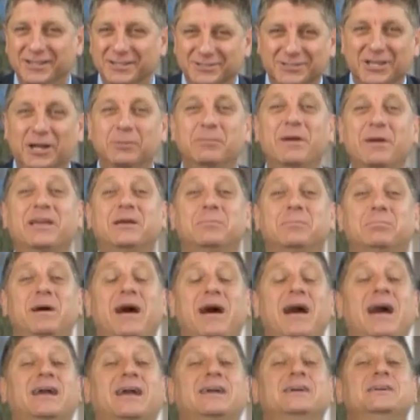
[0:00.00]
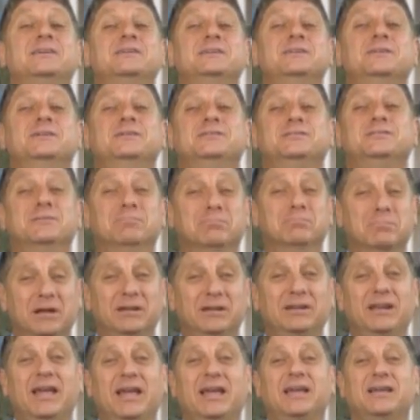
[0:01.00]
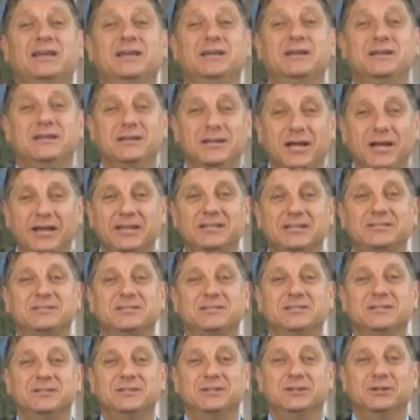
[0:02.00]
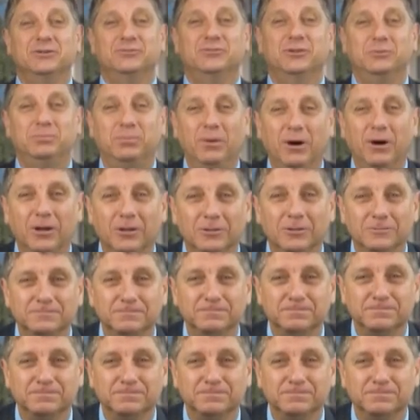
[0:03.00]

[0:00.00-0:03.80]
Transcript: is gonna make it back to Monday Night Football.